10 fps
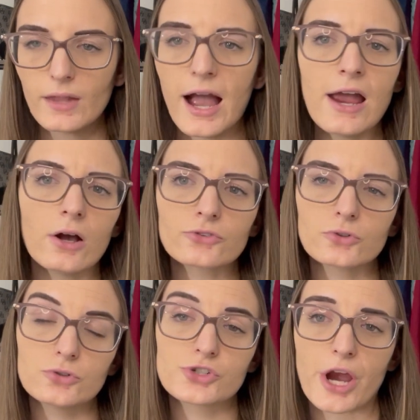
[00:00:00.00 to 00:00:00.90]
I
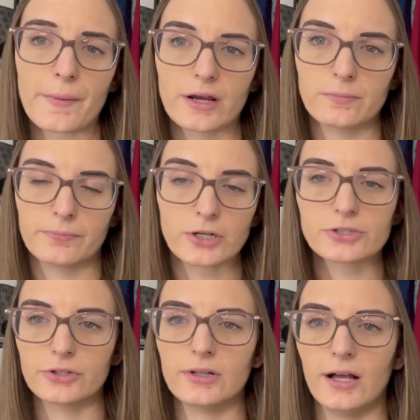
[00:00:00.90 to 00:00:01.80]
also do share my
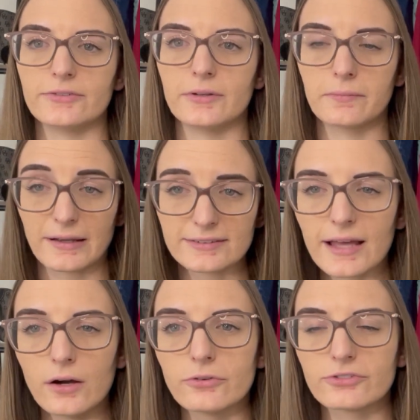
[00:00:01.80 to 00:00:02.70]
personal closet
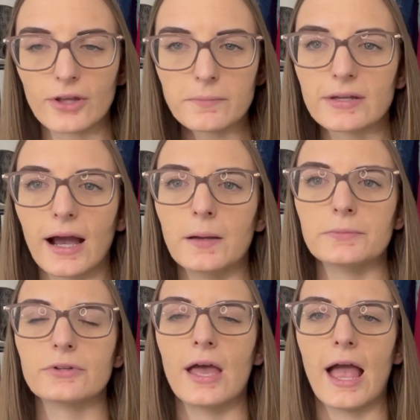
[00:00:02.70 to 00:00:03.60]
myself
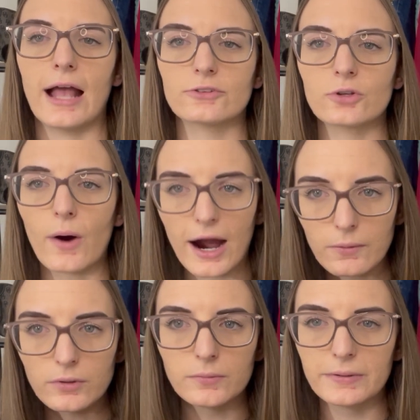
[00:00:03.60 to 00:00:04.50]
sometimes, and so I
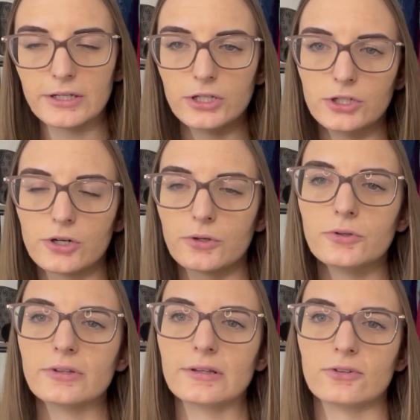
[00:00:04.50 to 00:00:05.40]
will be, you know,
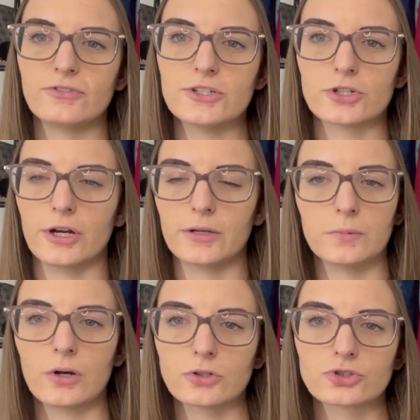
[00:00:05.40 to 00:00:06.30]
using this feature, and it
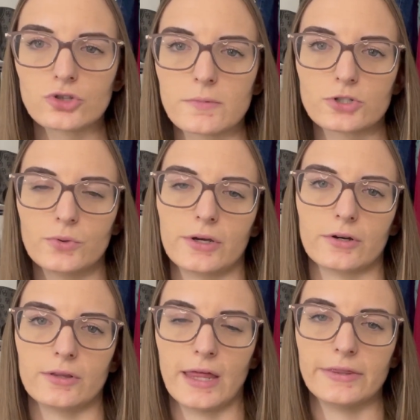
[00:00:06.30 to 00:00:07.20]
will go so much
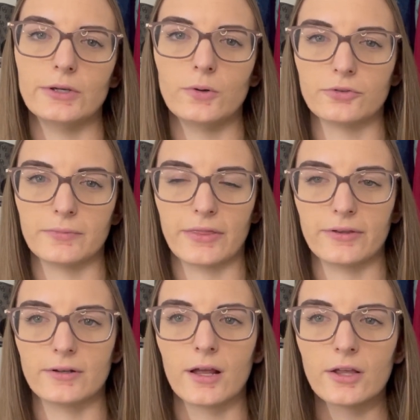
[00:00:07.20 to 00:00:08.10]
quicker than the old
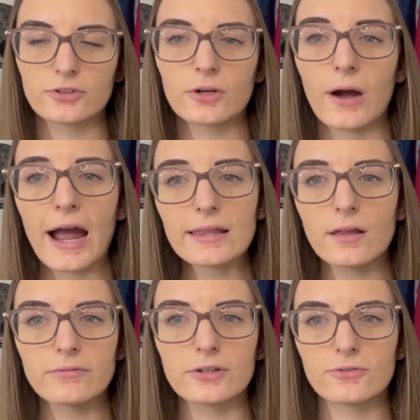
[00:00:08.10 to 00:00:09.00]
method. So I
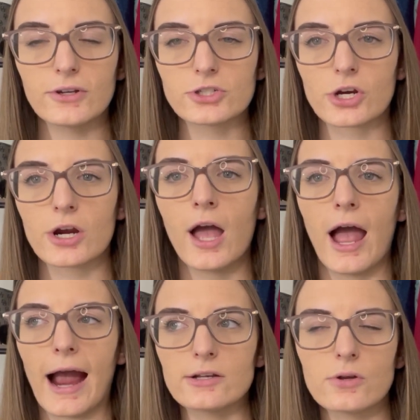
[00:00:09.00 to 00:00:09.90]
love this feature.
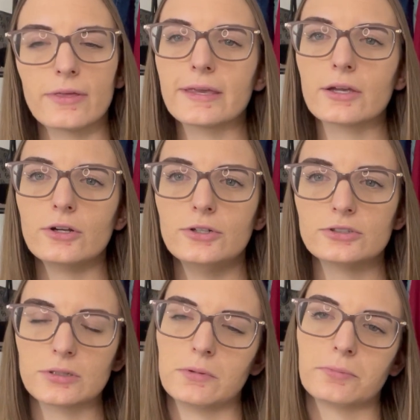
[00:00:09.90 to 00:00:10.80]
I do think it could
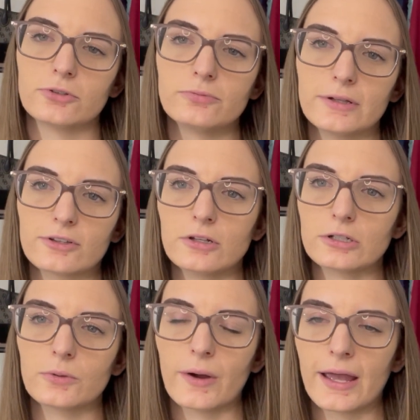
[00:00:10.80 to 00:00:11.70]
use some improvements
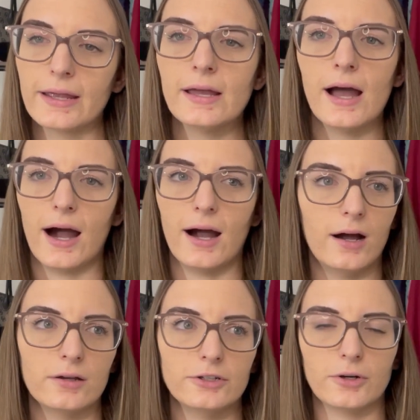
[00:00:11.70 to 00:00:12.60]
along the way,
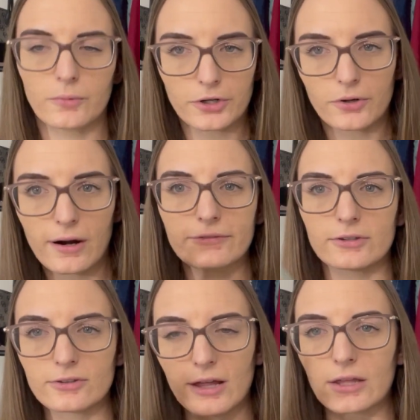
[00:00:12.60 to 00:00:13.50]
you know, where you don't have to
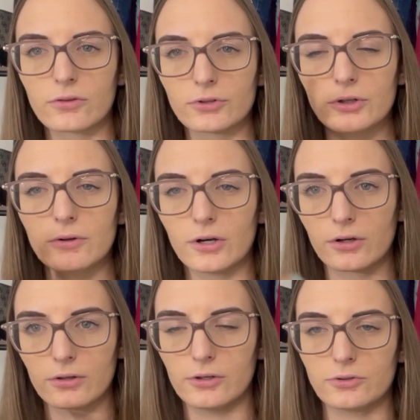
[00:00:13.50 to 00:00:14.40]
select through
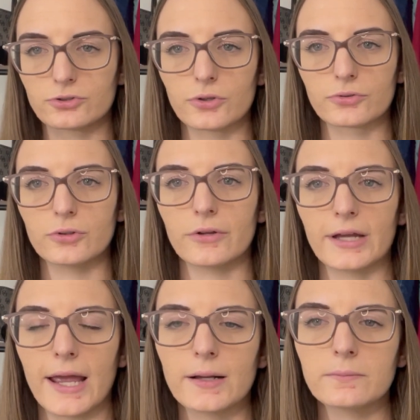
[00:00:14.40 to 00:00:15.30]
or, you know, scroll through all
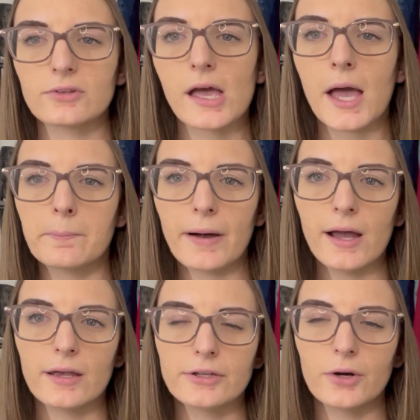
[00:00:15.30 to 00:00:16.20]
the items.
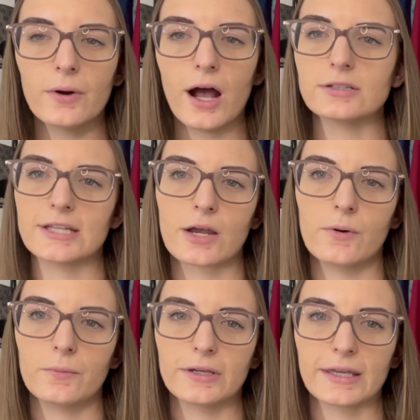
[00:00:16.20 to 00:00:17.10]
But you know what? I'll take
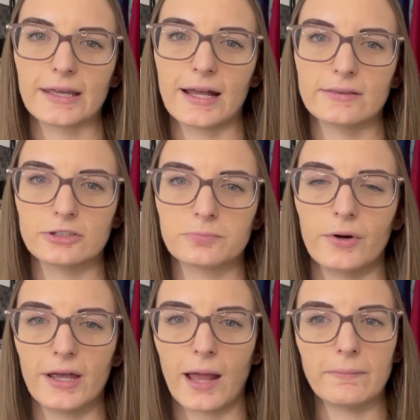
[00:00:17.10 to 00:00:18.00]
what we can get at this
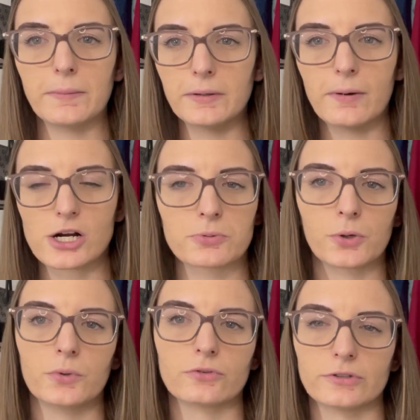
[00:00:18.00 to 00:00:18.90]
point, and maybe
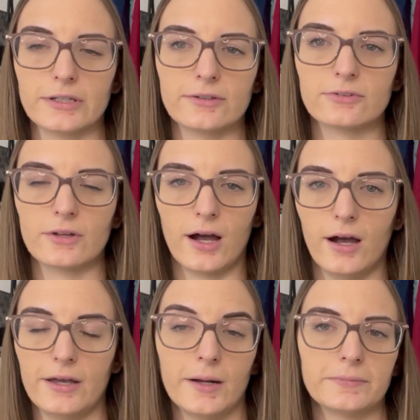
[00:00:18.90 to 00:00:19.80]
Poshmark will release
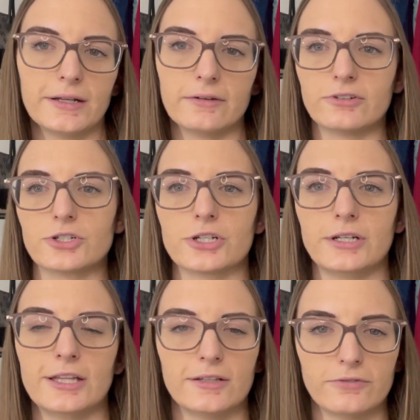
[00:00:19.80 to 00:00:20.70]
an updated
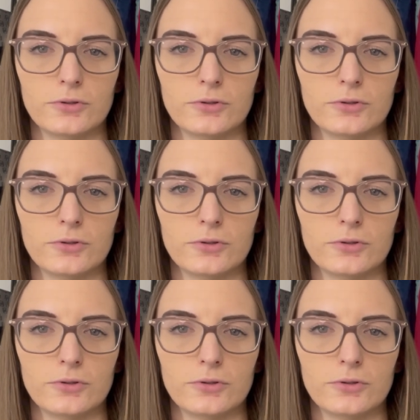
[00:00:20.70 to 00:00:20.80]
version in the